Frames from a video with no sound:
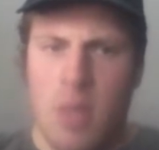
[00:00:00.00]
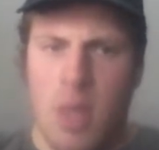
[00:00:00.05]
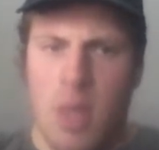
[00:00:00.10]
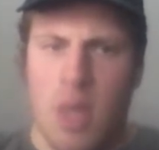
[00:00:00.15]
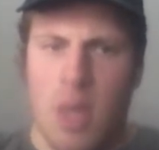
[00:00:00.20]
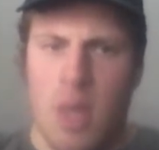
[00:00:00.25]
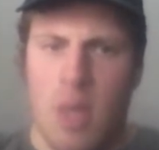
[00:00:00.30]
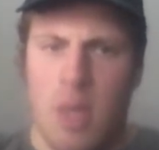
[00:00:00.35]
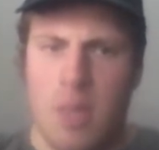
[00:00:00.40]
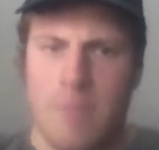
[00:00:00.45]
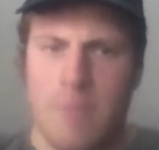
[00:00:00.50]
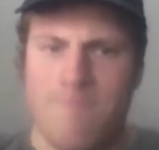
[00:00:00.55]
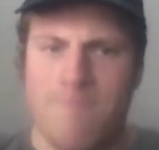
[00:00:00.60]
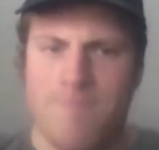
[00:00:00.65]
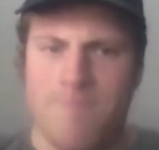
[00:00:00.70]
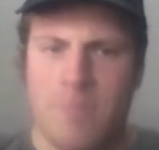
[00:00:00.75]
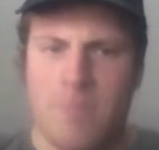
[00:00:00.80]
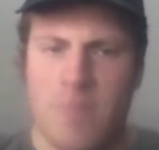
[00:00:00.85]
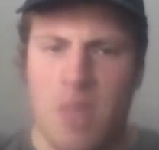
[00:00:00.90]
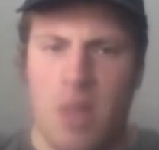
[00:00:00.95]
uh,
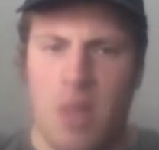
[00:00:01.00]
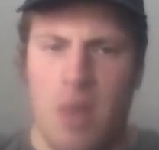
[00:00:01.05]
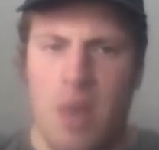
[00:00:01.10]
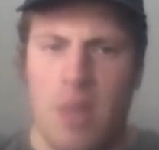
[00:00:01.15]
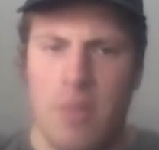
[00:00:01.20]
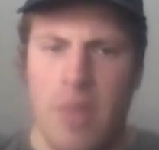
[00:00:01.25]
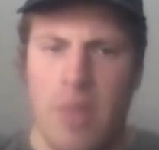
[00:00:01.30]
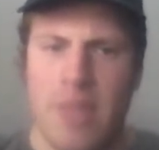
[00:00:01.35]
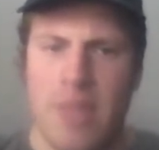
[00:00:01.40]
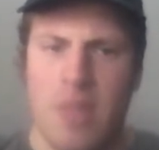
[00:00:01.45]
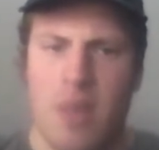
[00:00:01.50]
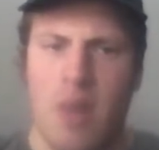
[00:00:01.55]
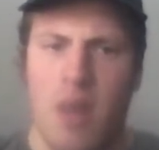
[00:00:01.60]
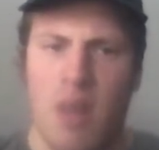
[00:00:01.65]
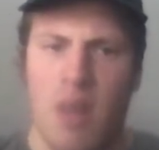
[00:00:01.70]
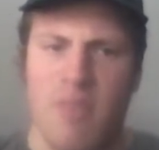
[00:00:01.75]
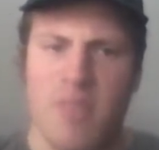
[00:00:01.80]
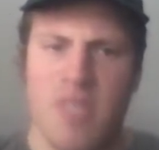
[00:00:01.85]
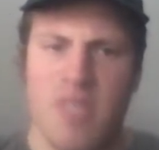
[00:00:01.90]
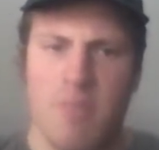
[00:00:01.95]
unlike the
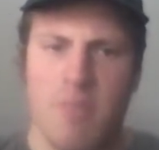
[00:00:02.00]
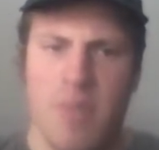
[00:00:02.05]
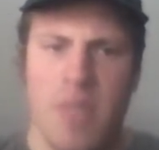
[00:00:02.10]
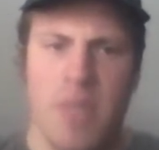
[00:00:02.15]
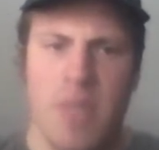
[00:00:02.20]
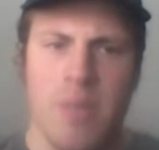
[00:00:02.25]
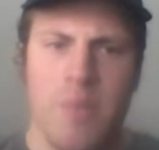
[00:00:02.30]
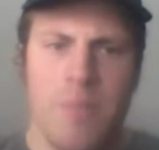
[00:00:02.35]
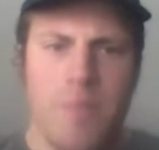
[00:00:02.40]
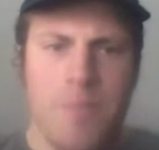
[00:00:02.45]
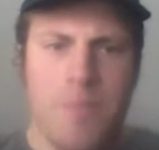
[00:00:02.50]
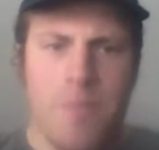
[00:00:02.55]
harvestmen,